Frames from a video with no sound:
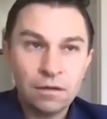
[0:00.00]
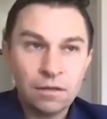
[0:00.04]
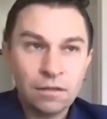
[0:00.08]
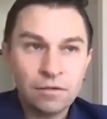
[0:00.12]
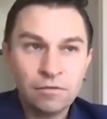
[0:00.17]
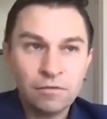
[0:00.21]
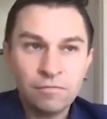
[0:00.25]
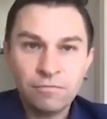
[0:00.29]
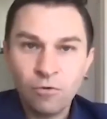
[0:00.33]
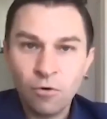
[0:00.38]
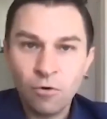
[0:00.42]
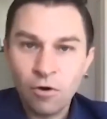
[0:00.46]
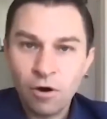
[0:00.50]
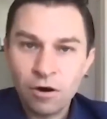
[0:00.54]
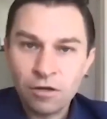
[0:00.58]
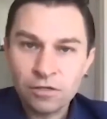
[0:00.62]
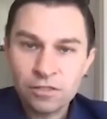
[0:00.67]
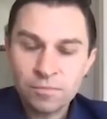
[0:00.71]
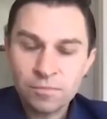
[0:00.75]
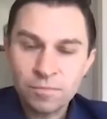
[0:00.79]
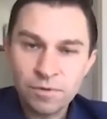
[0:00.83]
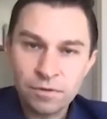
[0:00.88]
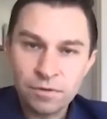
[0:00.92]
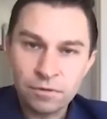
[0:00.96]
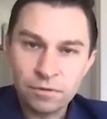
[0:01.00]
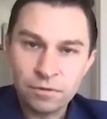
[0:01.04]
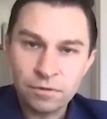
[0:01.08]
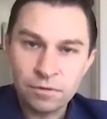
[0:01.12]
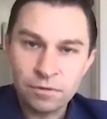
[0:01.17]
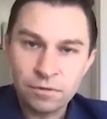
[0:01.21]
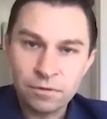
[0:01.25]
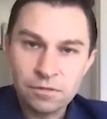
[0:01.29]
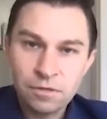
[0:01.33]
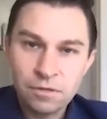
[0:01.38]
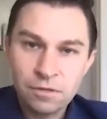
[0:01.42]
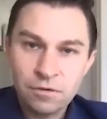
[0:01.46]
I think, four
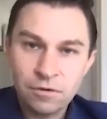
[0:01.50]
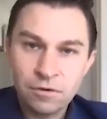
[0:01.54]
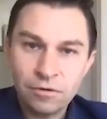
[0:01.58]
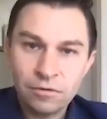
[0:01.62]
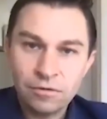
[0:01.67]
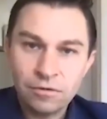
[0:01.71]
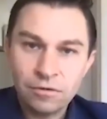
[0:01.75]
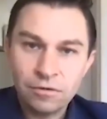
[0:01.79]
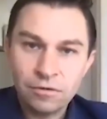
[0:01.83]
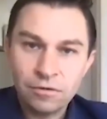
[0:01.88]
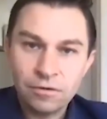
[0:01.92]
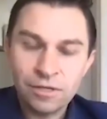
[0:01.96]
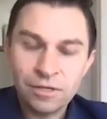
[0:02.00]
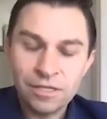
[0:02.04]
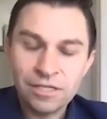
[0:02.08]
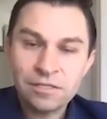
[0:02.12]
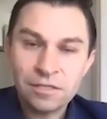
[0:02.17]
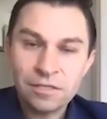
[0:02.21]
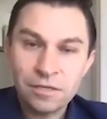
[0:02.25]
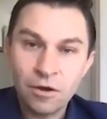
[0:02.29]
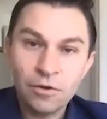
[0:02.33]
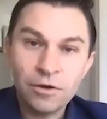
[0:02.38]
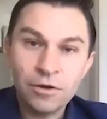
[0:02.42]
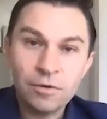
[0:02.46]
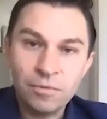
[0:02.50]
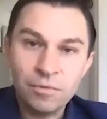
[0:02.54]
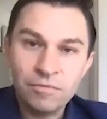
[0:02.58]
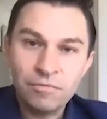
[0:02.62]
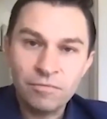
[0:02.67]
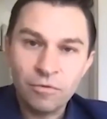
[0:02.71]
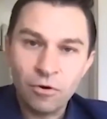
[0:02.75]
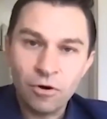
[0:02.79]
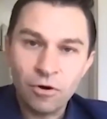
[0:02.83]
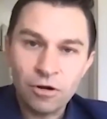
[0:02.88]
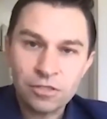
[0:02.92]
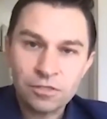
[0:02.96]
hospitals, or, or at least going to be
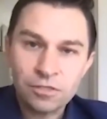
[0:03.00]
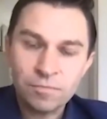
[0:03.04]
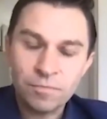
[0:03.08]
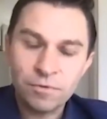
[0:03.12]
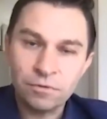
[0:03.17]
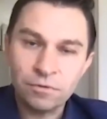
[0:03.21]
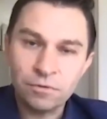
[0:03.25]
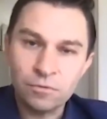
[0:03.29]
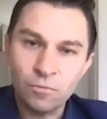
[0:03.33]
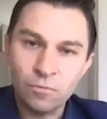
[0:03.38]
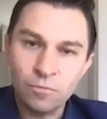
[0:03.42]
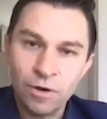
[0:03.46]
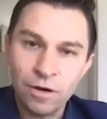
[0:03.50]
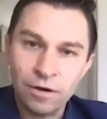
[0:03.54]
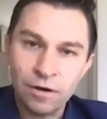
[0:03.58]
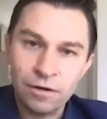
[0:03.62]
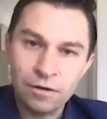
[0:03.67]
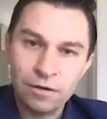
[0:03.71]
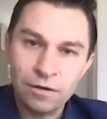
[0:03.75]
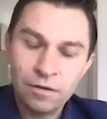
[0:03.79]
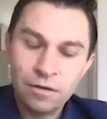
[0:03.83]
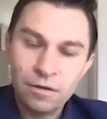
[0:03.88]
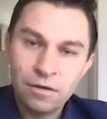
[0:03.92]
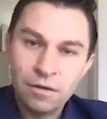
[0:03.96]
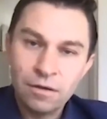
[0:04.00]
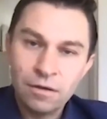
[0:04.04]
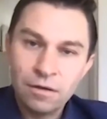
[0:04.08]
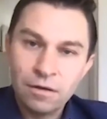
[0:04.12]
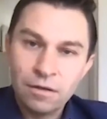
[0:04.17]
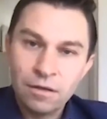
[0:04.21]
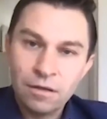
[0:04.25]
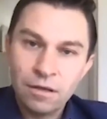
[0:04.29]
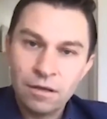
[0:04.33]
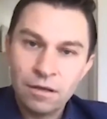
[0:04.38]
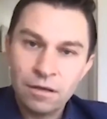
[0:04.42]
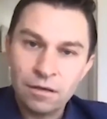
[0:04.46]
four hospitals, where
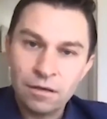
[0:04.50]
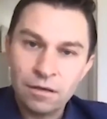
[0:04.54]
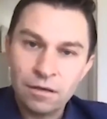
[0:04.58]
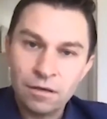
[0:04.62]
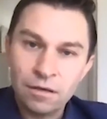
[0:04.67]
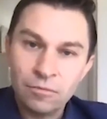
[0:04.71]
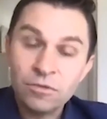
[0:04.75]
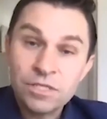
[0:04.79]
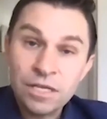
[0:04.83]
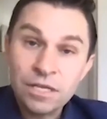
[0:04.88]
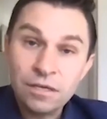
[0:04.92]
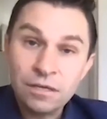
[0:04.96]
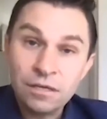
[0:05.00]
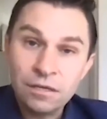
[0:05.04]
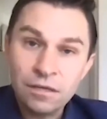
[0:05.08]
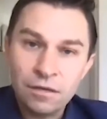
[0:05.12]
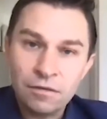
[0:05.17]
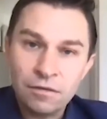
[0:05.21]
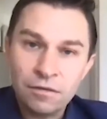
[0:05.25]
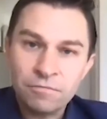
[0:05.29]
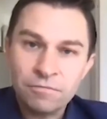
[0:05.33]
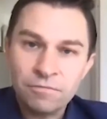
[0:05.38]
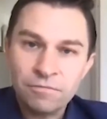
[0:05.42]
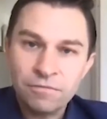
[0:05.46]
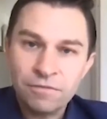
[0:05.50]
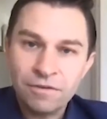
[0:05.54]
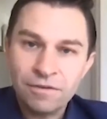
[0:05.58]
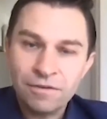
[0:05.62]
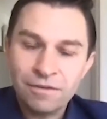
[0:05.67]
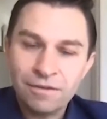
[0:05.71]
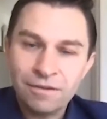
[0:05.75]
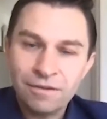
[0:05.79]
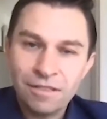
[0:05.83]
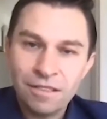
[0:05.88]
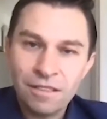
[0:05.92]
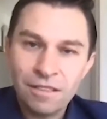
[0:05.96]
uh, we'll see if
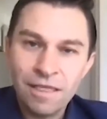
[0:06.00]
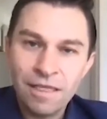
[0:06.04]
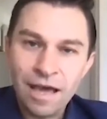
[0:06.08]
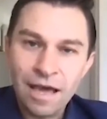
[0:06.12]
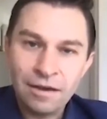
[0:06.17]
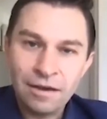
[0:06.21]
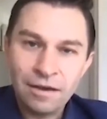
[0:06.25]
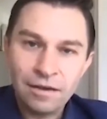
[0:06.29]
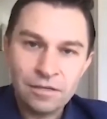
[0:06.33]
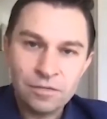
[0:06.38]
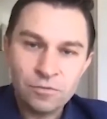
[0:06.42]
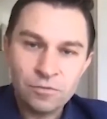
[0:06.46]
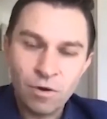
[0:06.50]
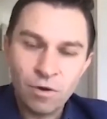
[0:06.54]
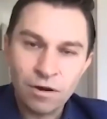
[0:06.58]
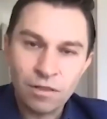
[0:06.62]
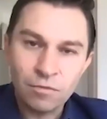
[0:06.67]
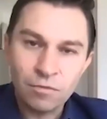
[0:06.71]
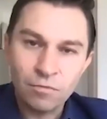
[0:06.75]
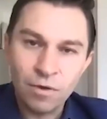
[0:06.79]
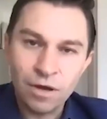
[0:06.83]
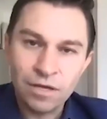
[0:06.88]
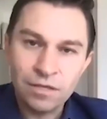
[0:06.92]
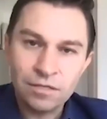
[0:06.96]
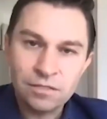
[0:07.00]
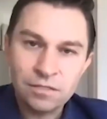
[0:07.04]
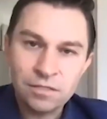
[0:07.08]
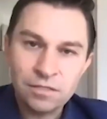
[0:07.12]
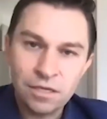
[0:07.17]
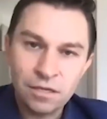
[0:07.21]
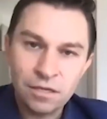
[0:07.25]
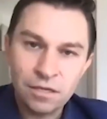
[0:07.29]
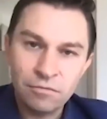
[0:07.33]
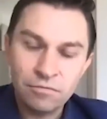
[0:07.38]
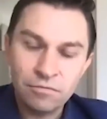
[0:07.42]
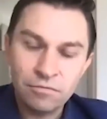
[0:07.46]
that is one of the ways to
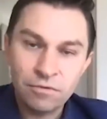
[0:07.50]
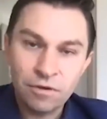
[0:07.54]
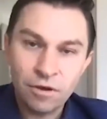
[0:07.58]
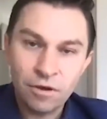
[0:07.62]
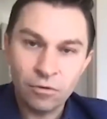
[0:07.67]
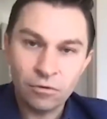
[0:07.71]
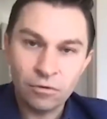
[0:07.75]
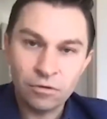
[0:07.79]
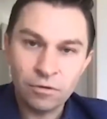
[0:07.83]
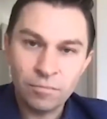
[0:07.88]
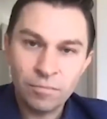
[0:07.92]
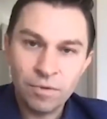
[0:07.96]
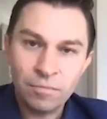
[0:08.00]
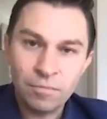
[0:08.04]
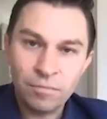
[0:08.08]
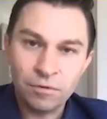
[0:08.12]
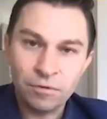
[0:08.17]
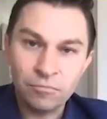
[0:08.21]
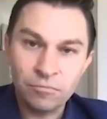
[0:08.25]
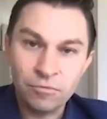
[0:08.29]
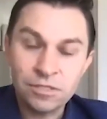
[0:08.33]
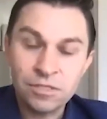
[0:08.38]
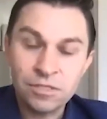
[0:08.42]
give older people